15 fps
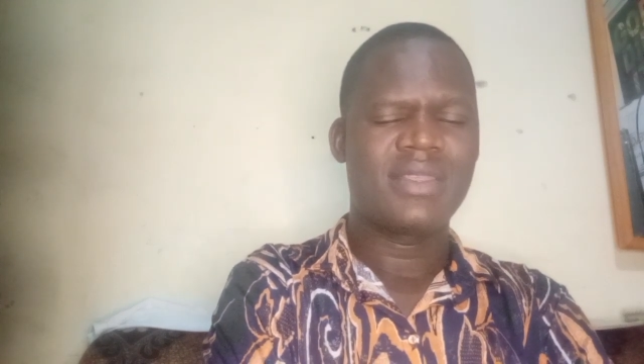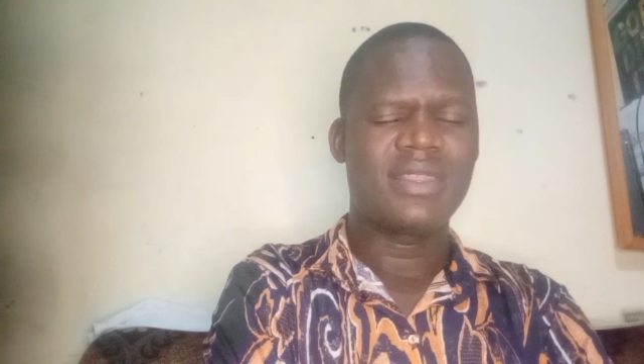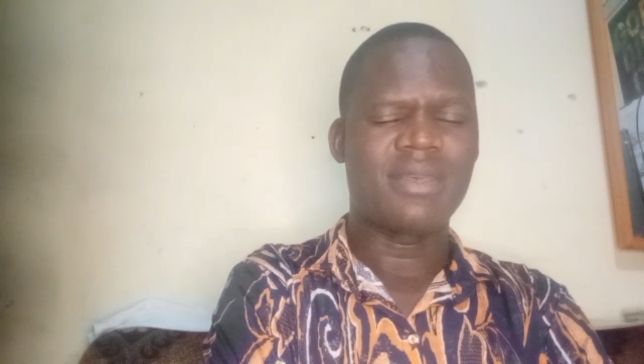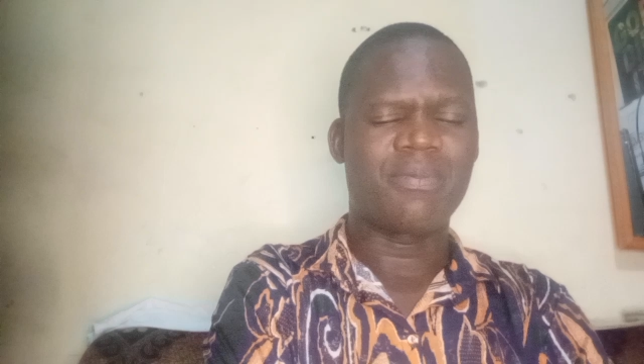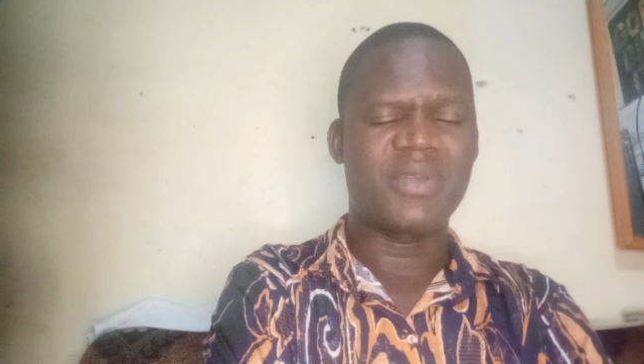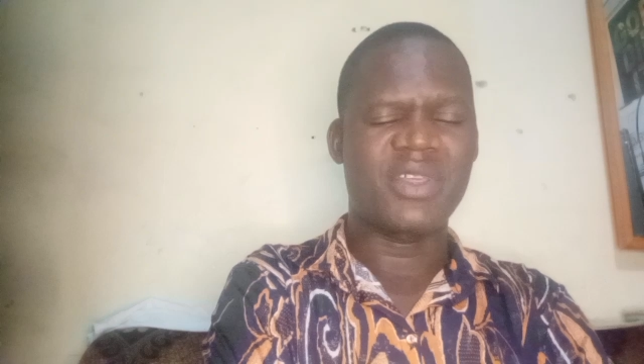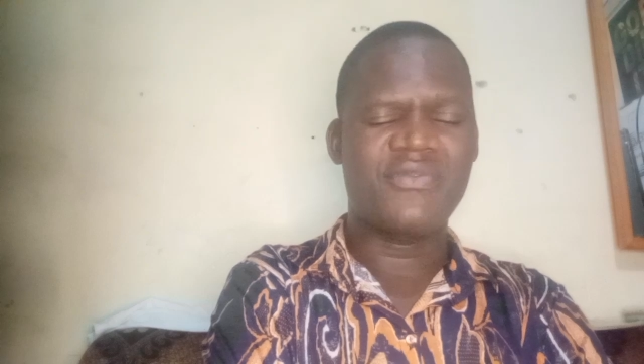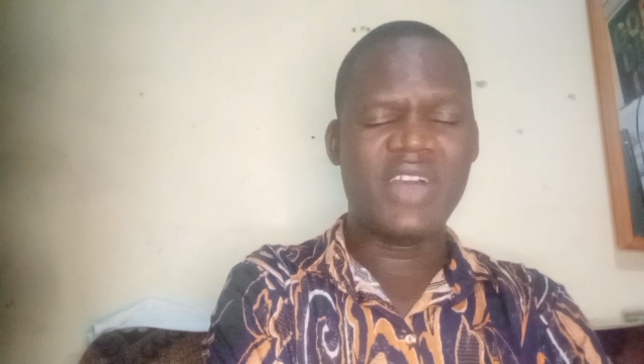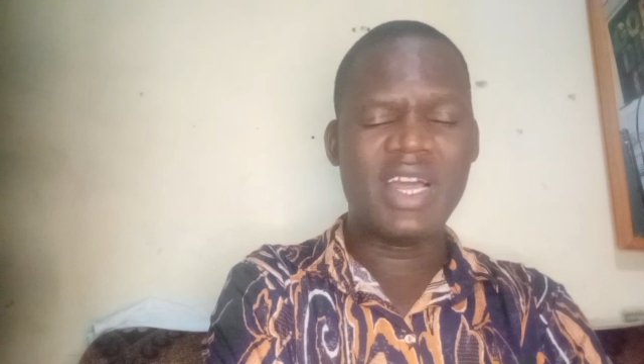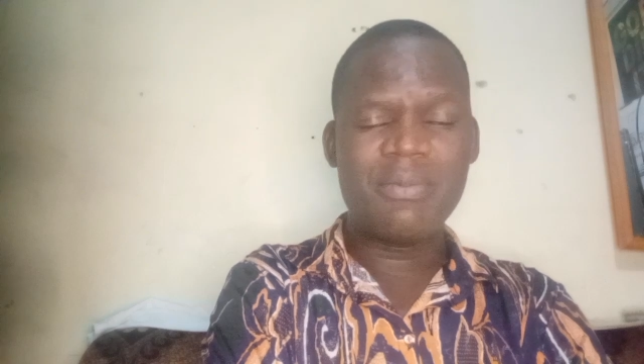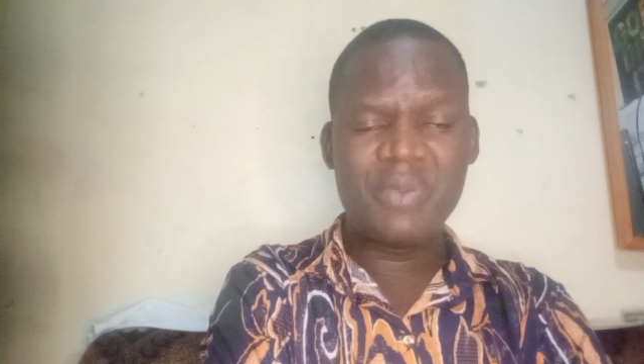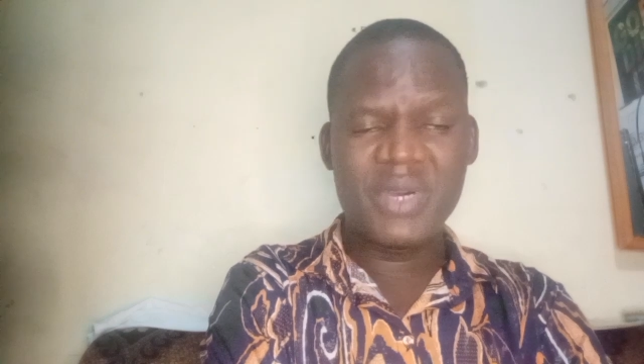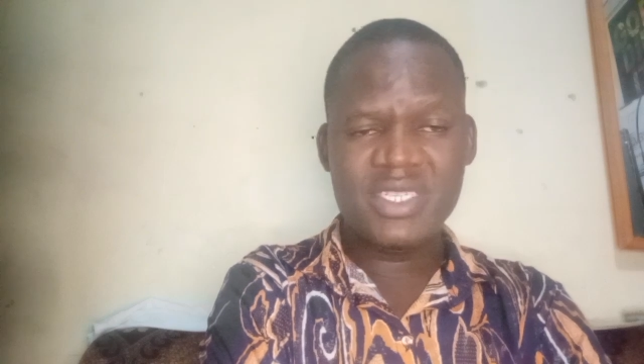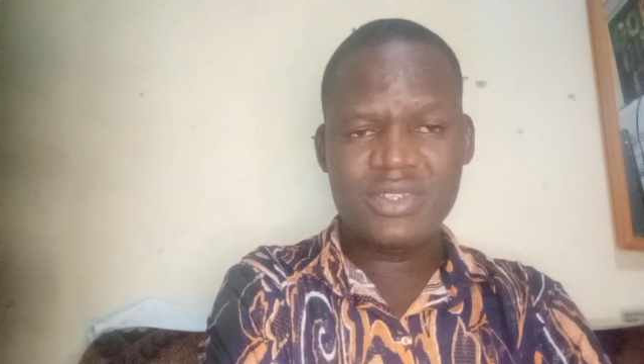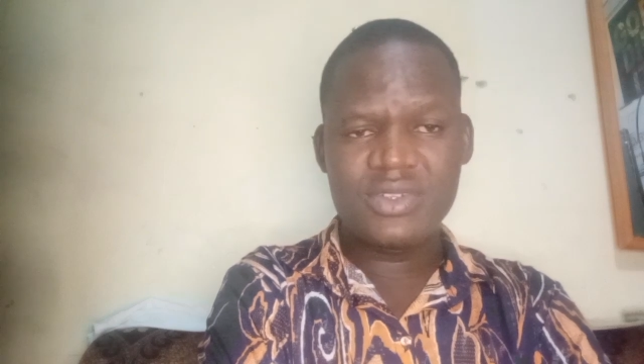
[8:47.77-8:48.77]
The preferred
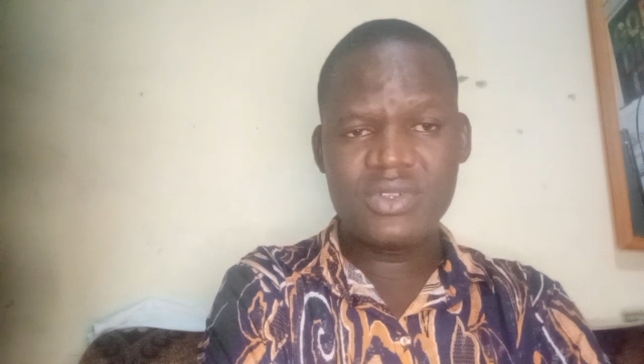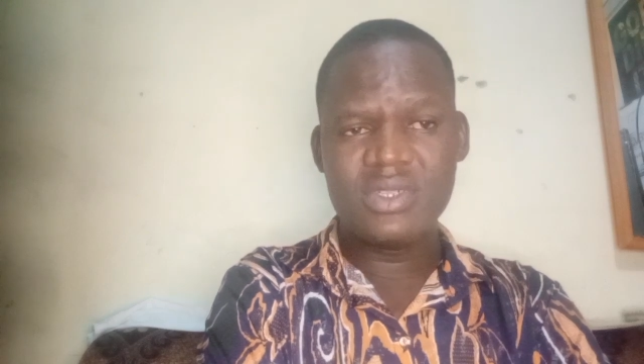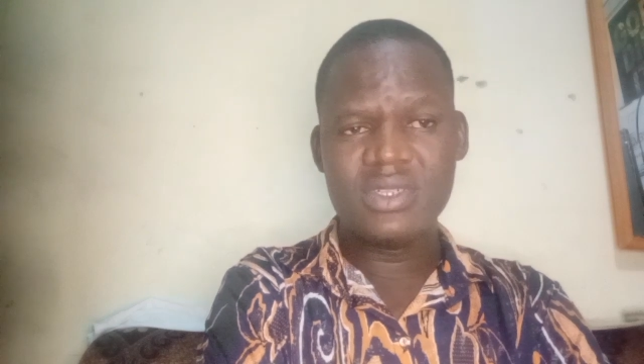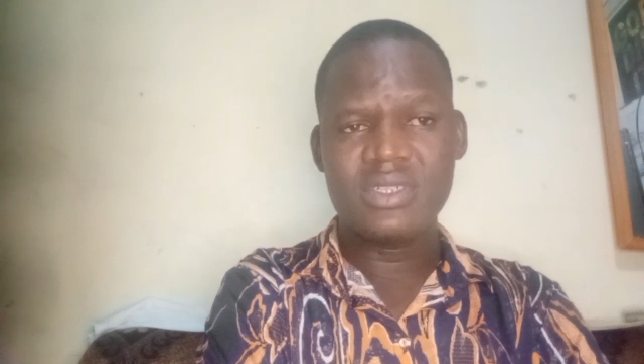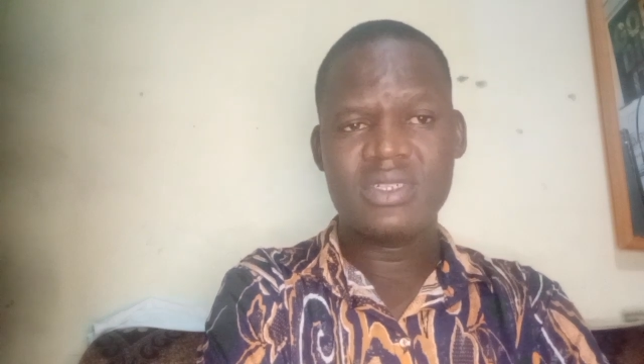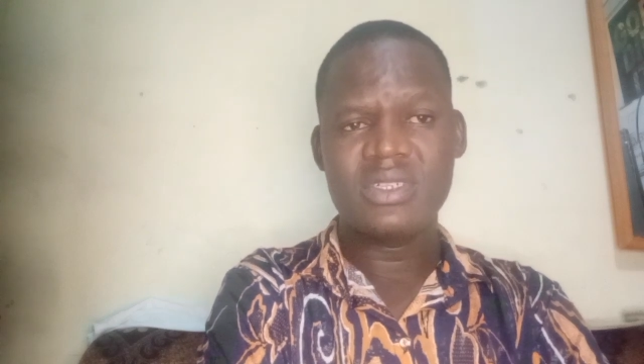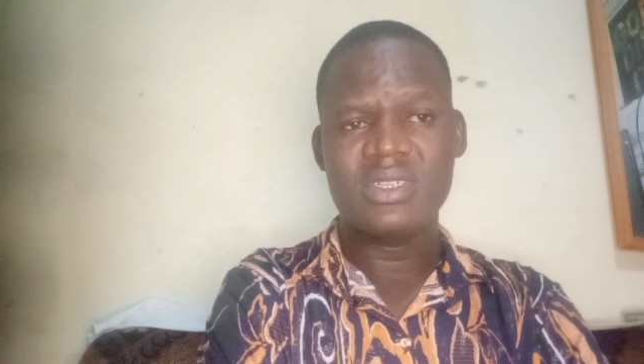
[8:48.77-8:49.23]
person,